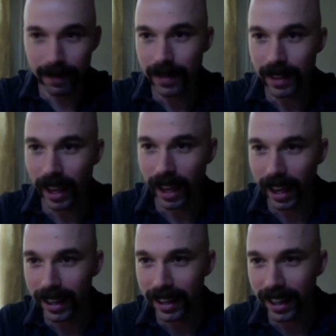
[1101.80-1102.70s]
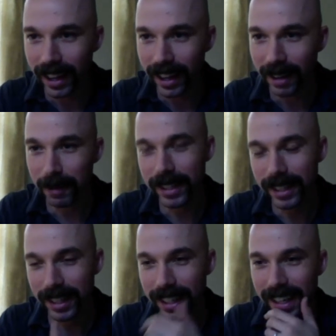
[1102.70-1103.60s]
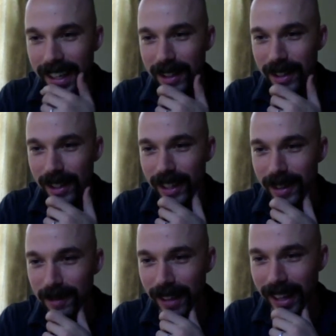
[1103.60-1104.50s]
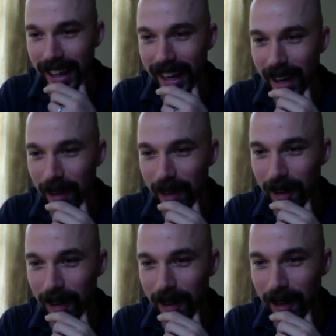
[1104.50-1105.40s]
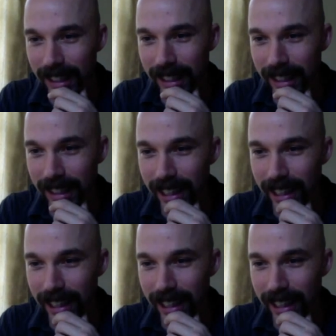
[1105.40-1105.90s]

and basically it's like how I see